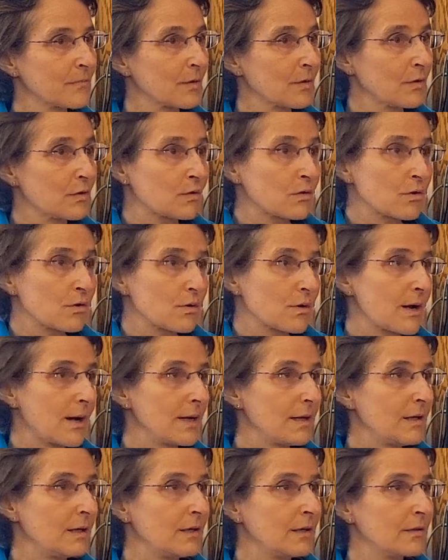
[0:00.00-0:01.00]
or
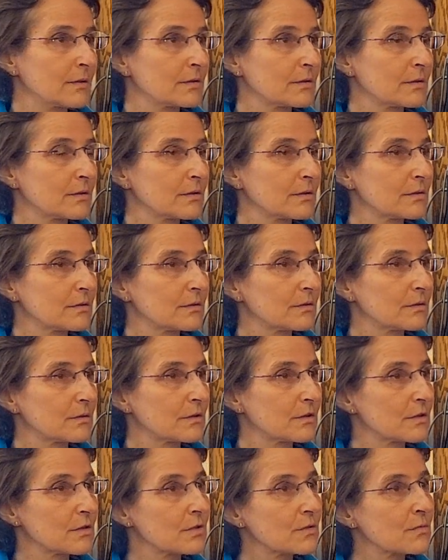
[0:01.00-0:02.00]
crying or, or
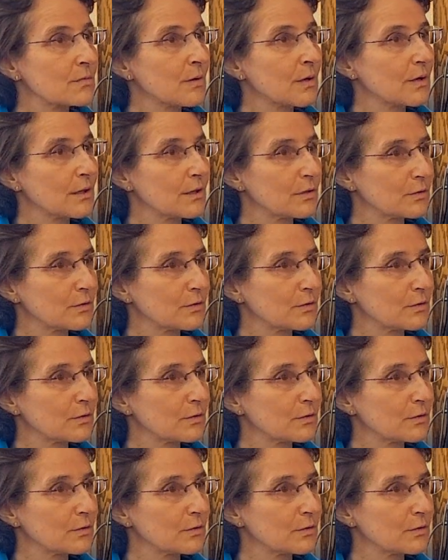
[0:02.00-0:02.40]
just wanting